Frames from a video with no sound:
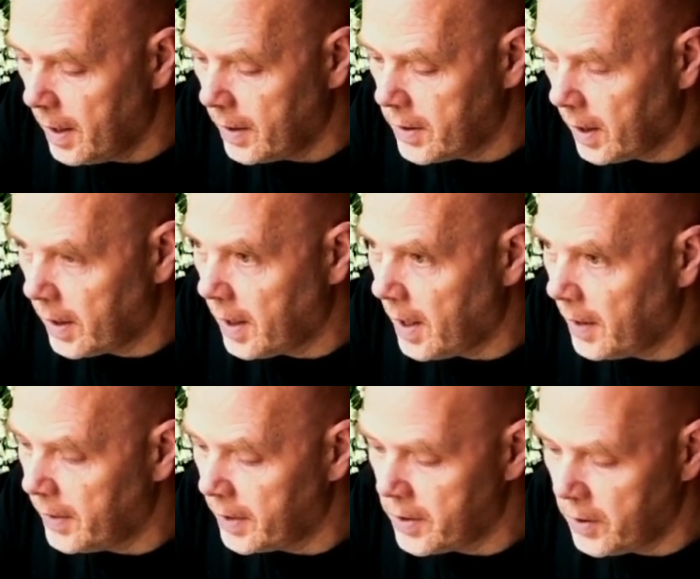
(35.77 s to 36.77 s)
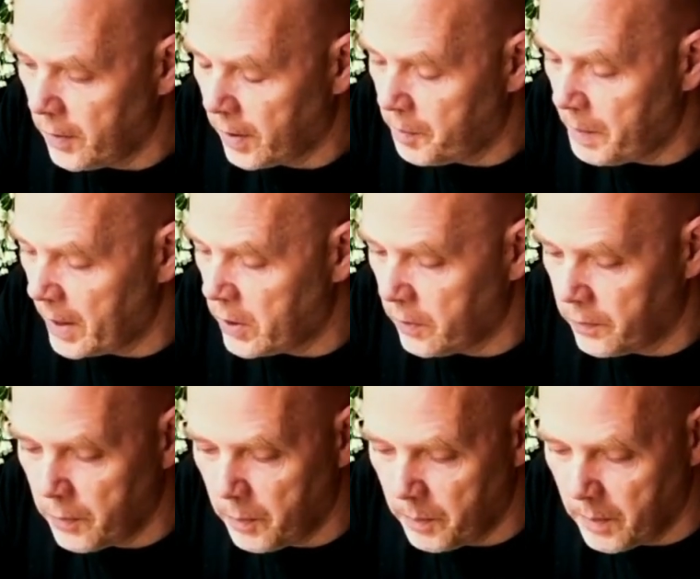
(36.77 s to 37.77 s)
checking out this new expansion
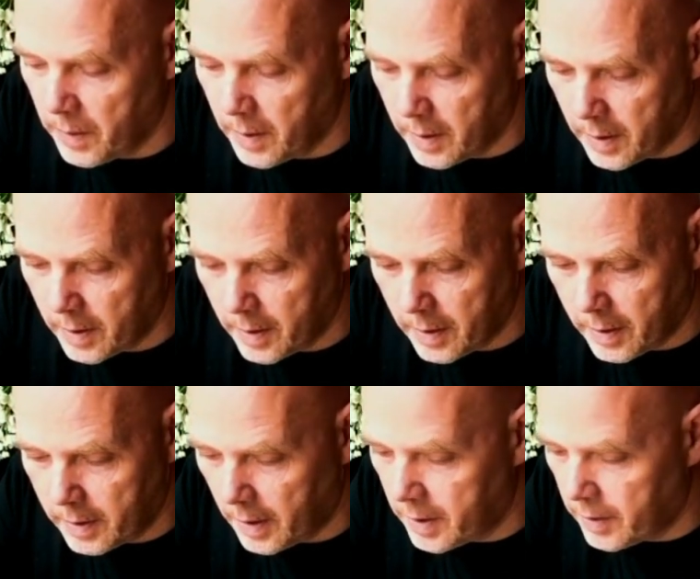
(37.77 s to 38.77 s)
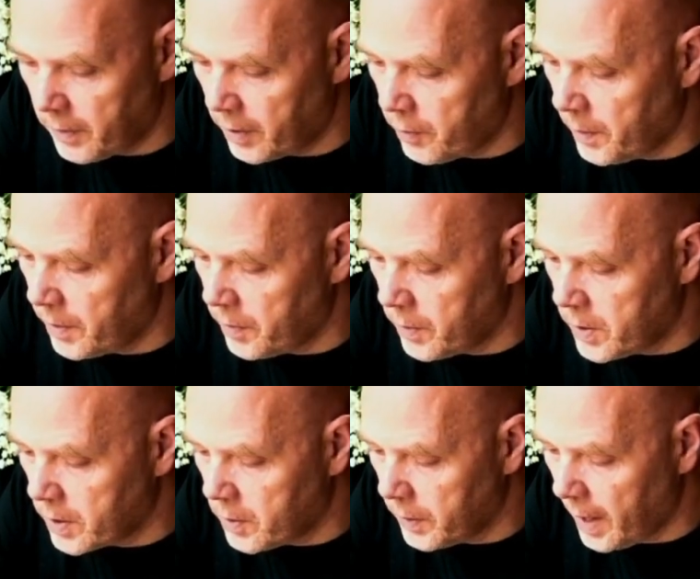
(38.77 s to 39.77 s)
from Native Instruments, which
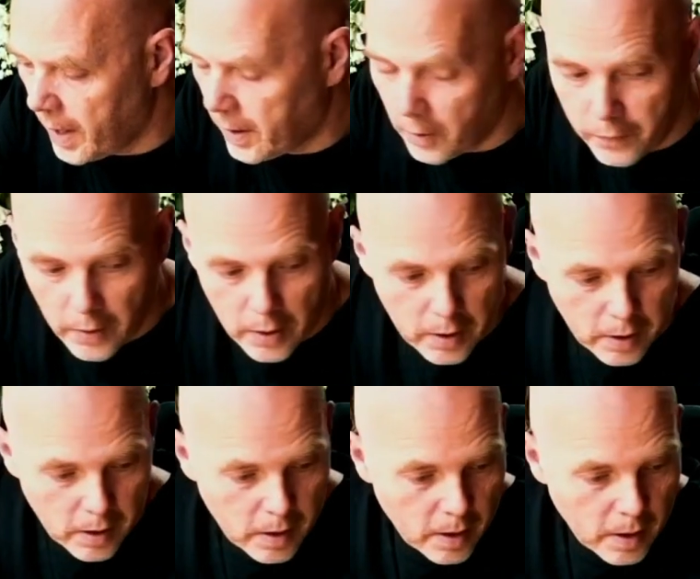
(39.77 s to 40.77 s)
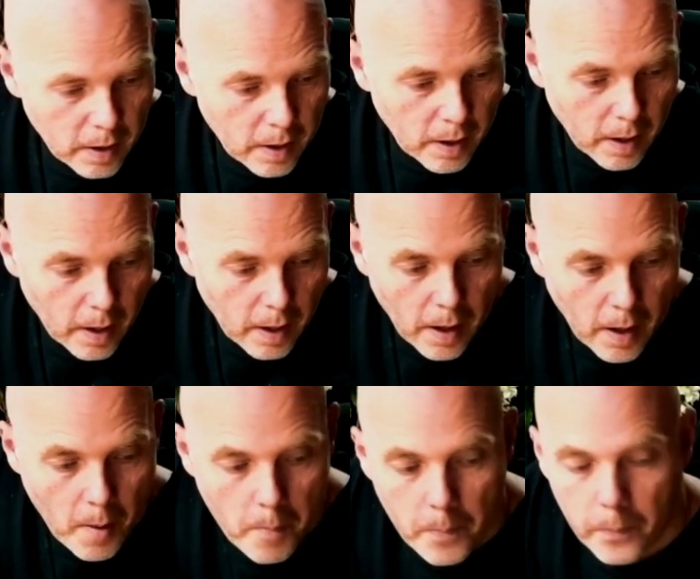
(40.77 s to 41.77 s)
is called Echo Versions.
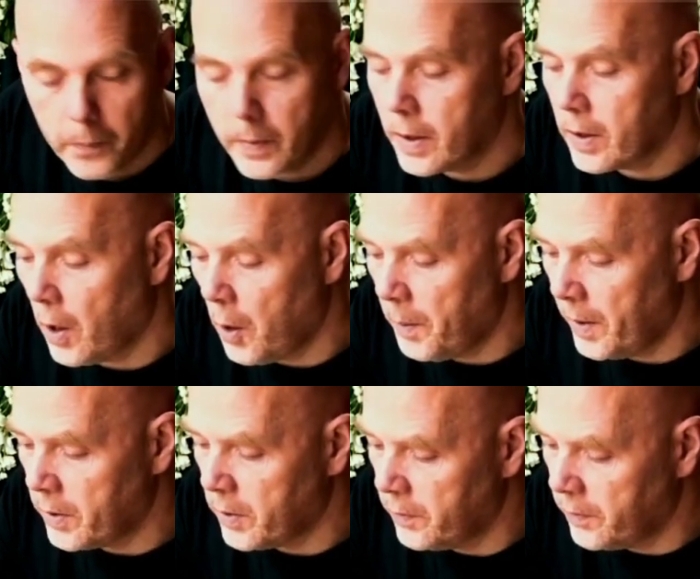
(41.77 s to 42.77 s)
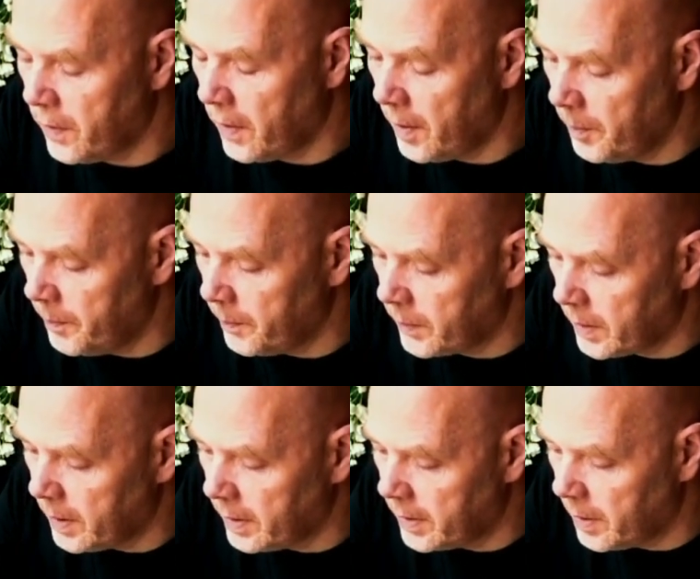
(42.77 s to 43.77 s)
It's a whole bunch of kind
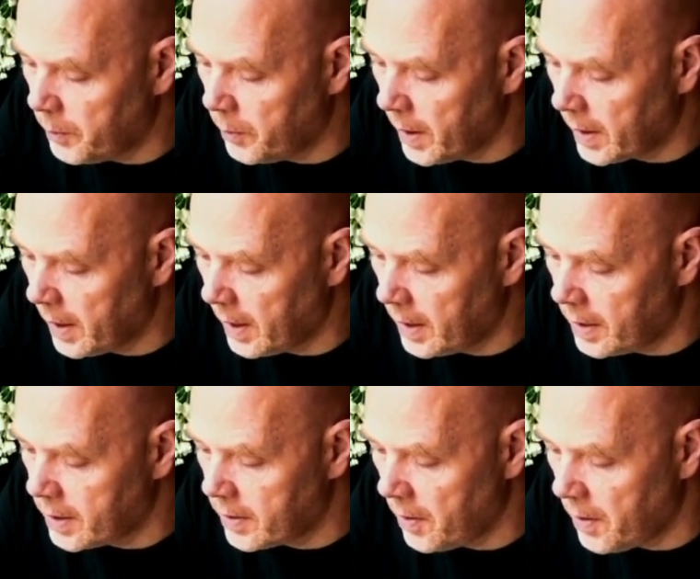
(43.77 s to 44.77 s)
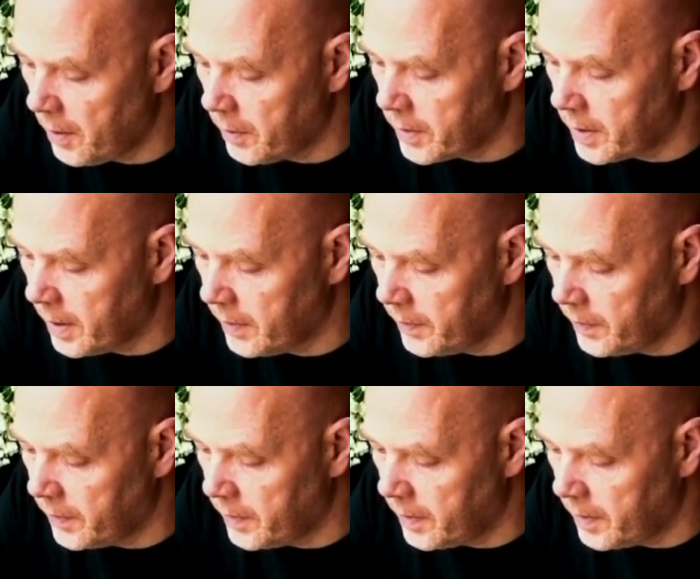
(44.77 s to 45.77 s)
of dub reggae styles,
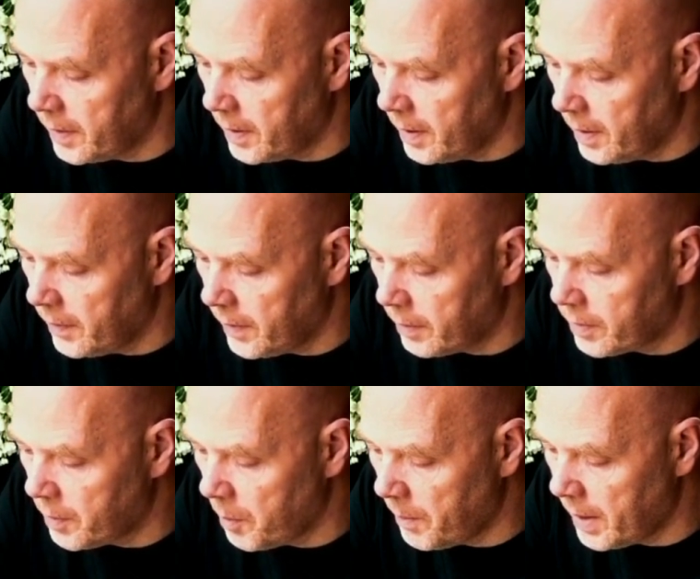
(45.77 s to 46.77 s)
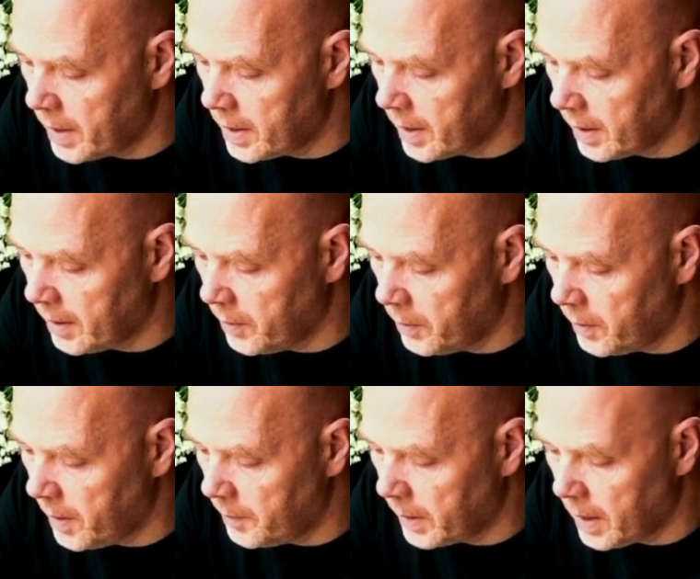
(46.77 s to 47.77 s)
and there are some amazing
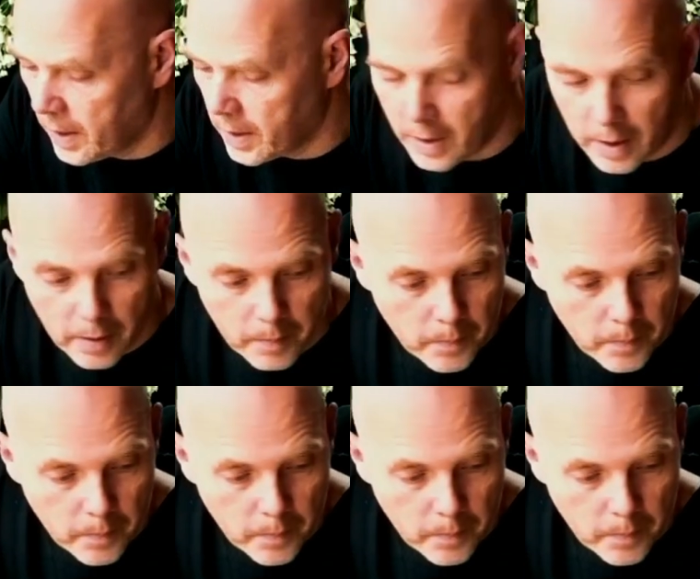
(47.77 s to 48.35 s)
little kits here.